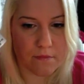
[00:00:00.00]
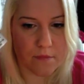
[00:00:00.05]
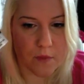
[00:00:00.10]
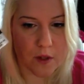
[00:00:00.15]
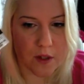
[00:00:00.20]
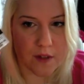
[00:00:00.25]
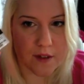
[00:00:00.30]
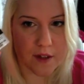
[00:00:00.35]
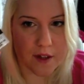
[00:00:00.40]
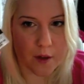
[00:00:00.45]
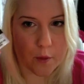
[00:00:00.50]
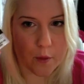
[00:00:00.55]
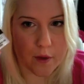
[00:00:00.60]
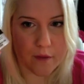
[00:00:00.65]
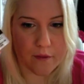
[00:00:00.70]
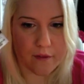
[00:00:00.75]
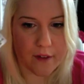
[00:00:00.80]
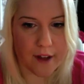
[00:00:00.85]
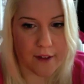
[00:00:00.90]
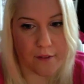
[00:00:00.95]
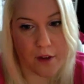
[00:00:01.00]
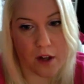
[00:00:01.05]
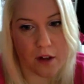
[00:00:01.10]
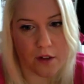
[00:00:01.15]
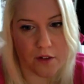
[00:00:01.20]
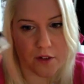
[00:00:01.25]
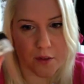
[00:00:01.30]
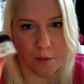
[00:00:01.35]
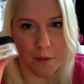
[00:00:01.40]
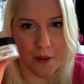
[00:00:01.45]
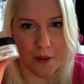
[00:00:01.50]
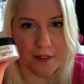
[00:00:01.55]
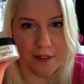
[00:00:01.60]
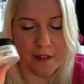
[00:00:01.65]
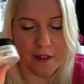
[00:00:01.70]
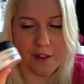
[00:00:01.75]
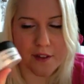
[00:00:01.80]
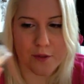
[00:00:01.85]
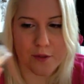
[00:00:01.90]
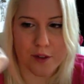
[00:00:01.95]
That's like, what, $5 a month?
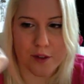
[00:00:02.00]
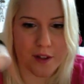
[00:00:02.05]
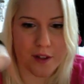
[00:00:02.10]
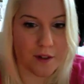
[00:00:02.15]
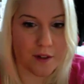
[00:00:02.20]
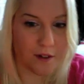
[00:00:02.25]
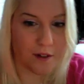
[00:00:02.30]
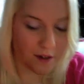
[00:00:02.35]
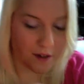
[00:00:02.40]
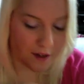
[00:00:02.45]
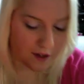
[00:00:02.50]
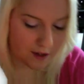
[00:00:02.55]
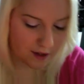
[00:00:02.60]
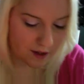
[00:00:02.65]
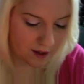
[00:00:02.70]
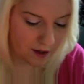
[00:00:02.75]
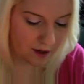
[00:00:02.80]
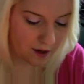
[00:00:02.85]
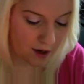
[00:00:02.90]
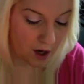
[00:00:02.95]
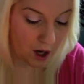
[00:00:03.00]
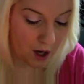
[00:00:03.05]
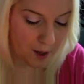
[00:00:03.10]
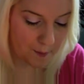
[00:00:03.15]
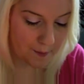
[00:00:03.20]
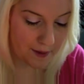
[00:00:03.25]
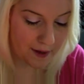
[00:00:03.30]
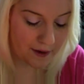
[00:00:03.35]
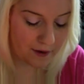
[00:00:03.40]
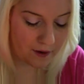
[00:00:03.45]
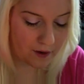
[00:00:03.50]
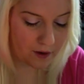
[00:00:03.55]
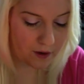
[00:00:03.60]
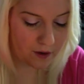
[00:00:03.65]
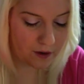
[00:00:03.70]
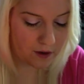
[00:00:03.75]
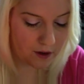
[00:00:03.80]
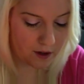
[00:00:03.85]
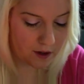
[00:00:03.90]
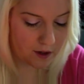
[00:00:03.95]
That's really not bad at all.
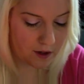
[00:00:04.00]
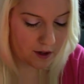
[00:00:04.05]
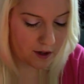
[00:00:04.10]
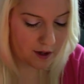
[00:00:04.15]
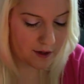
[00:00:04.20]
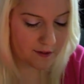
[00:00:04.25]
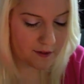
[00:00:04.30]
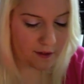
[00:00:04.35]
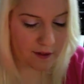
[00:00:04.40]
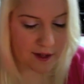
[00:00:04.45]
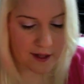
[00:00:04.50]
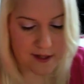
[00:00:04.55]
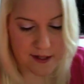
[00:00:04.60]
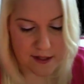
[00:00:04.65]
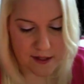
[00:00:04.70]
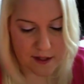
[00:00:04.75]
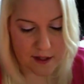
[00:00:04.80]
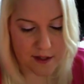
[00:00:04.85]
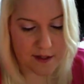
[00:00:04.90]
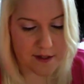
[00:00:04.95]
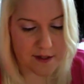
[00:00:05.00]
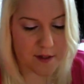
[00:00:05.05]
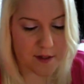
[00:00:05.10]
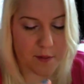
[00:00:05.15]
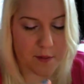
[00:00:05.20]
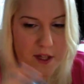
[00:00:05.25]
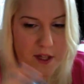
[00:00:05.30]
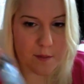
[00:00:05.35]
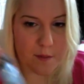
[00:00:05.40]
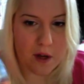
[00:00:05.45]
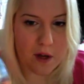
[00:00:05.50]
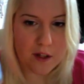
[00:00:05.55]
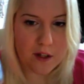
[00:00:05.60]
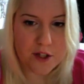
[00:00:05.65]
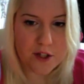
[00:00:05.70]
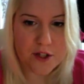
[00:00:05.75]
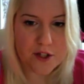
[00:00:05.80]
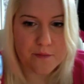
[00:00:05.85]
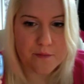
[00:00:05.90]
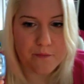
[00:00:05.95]
And the last thing is the Piggy
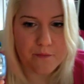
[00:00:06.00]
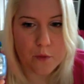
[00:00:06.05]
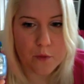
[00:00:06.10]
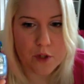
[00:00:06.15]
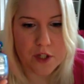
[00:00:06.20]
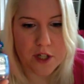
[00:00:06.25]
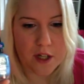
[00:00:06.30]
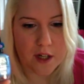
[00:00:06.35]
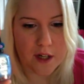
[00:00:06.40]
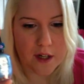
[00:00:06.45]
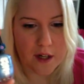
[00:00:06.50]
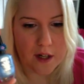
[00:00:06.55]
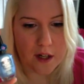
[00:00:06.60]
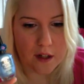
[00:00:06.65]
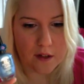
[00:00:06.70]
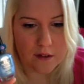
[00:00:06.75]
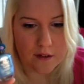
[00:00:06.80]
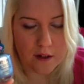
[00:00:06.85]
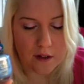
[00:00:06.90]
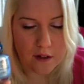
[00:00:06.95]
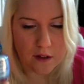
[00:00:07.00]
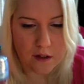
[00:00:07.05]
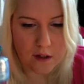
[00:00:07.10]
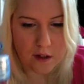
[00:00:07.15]
Polish, which I got at Ulta.